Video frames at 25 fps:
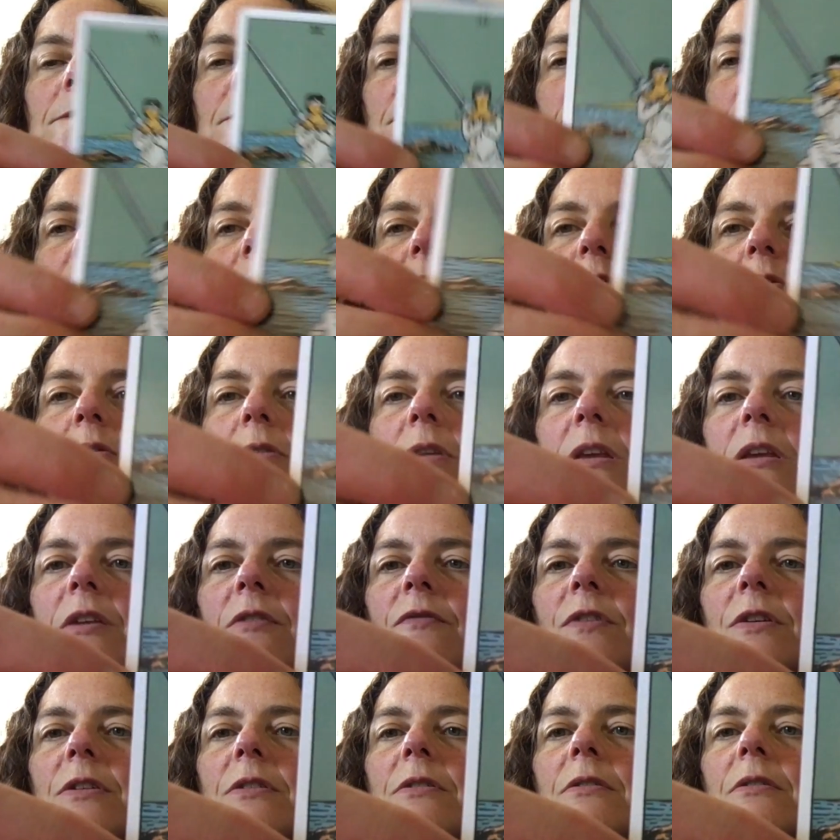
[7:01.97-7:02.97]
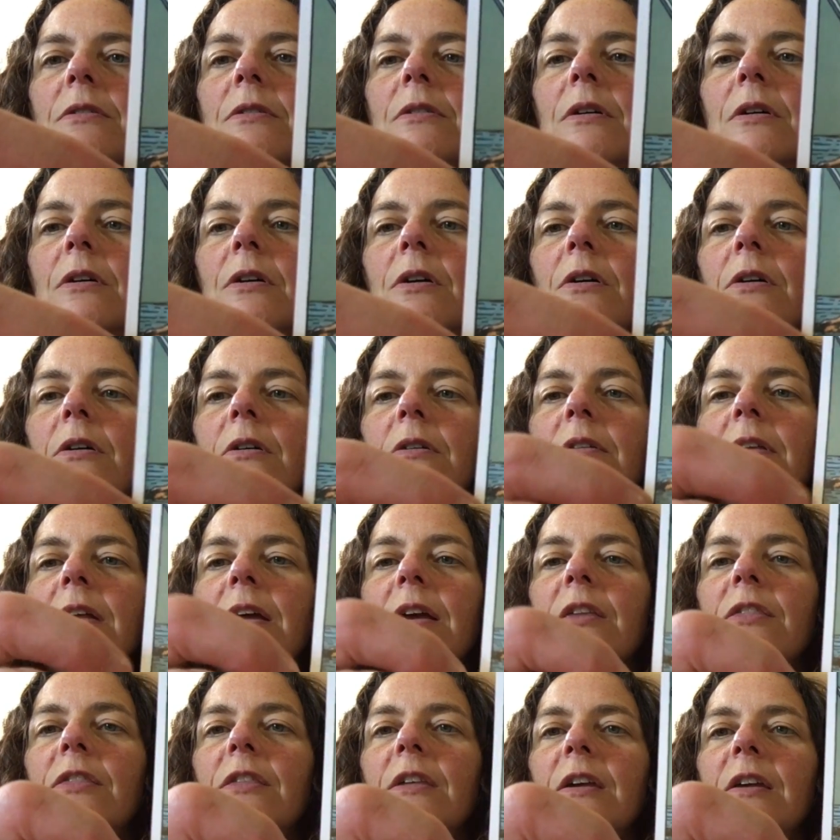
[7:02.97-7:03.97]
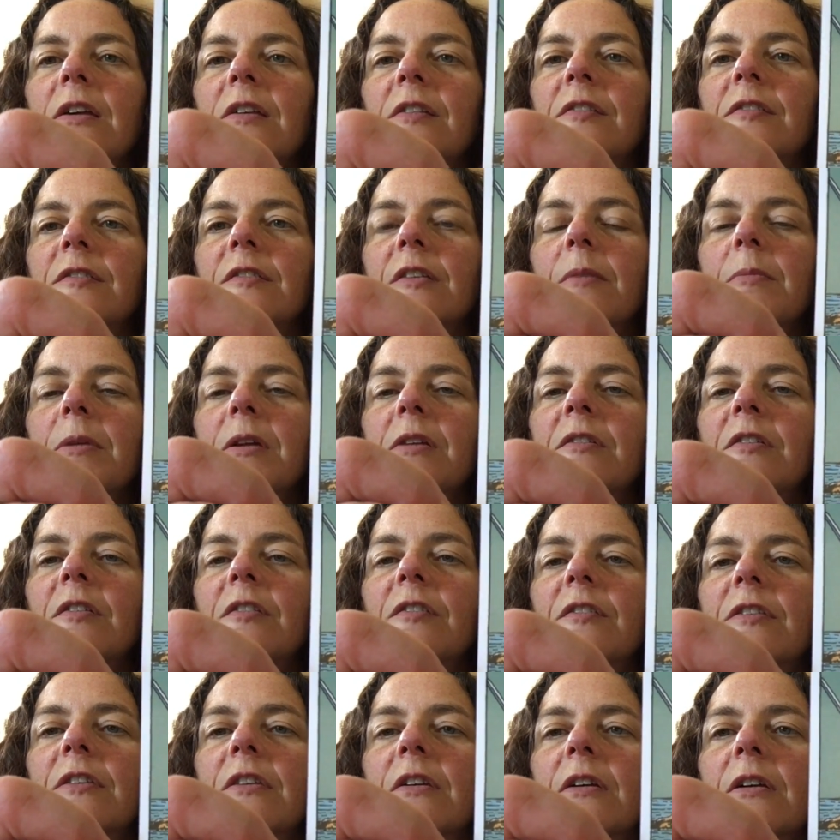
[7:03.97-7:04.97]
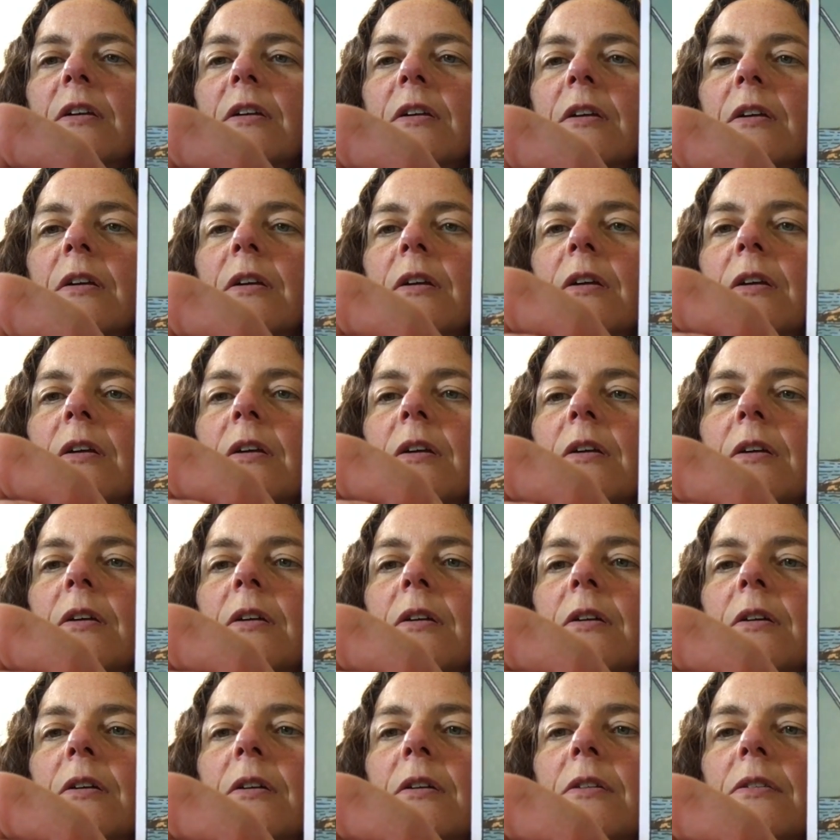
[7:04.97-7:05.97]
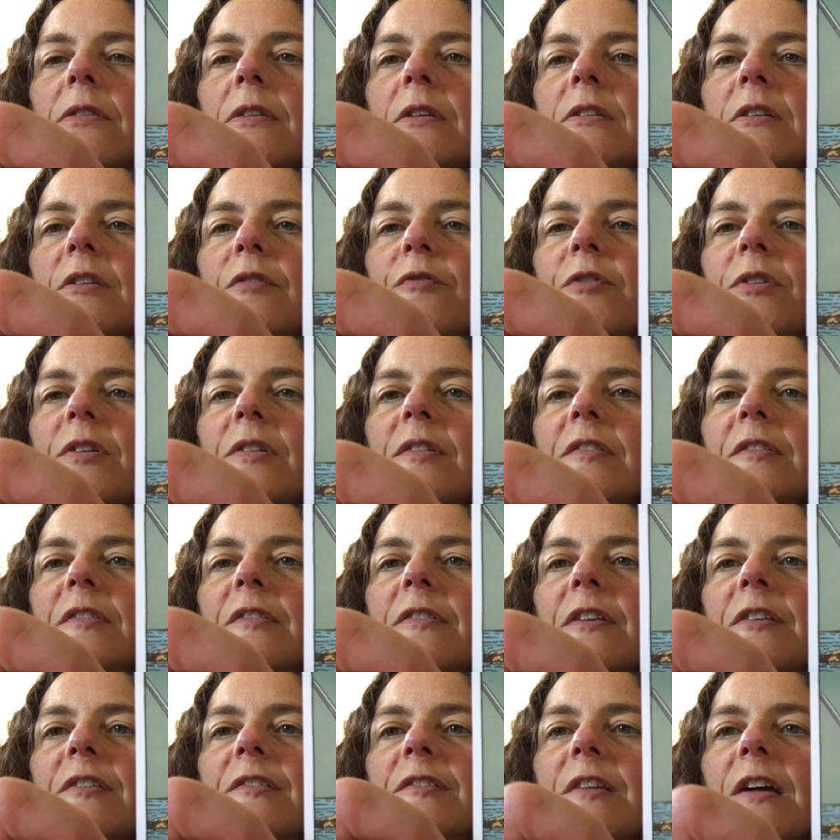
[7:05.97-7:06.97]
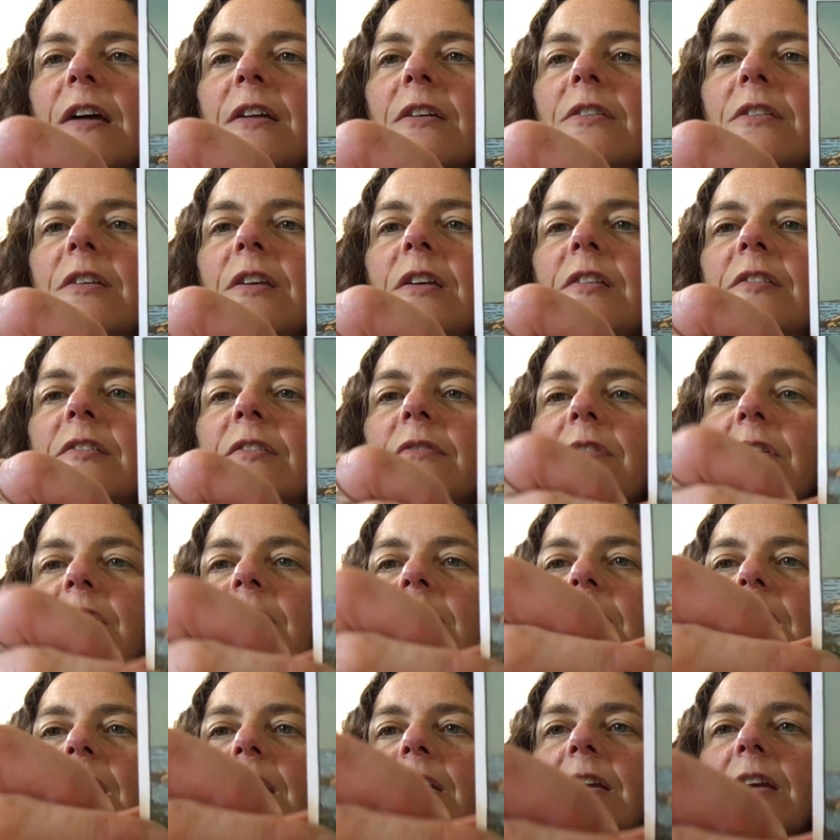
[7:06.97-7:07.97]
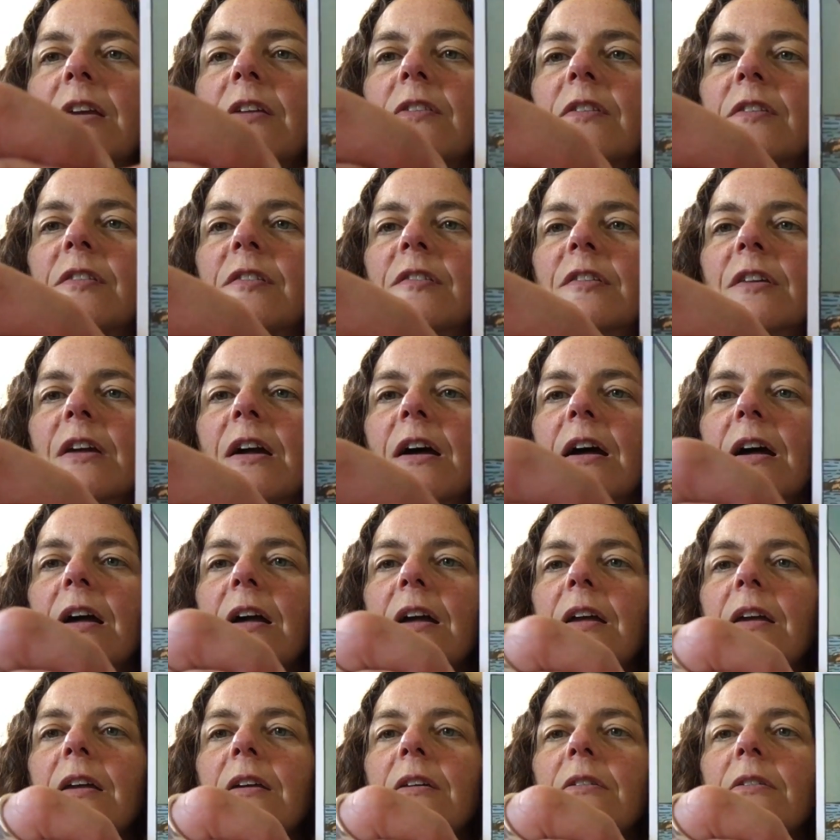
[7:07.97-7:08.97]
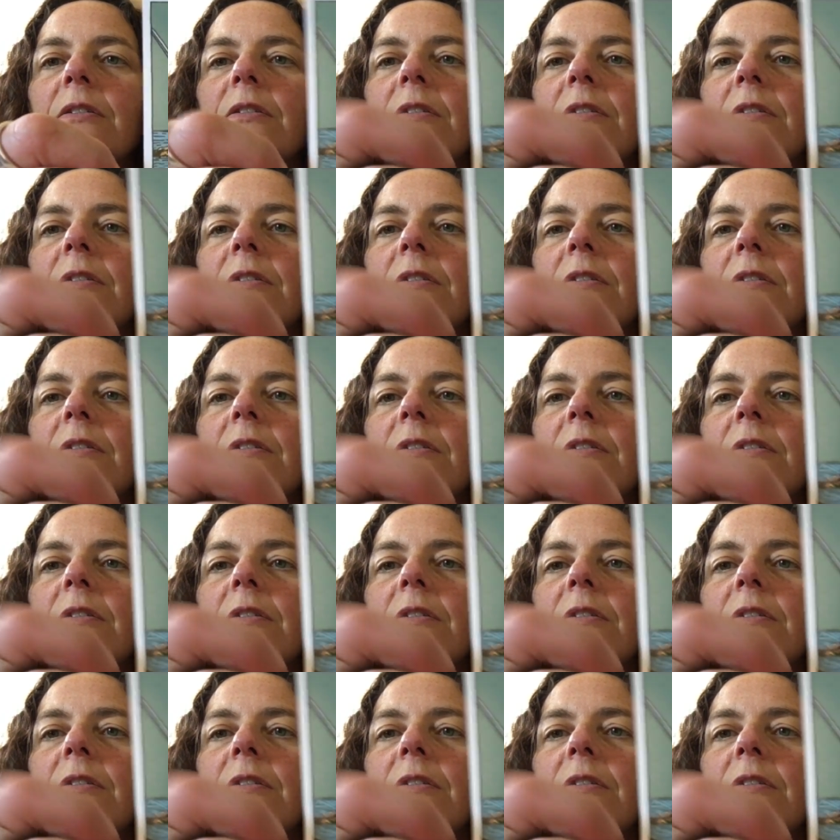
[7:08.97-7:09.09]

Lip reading: You know, and even a card like this, I mean, just the difference, the subtleties of the shading in the sky.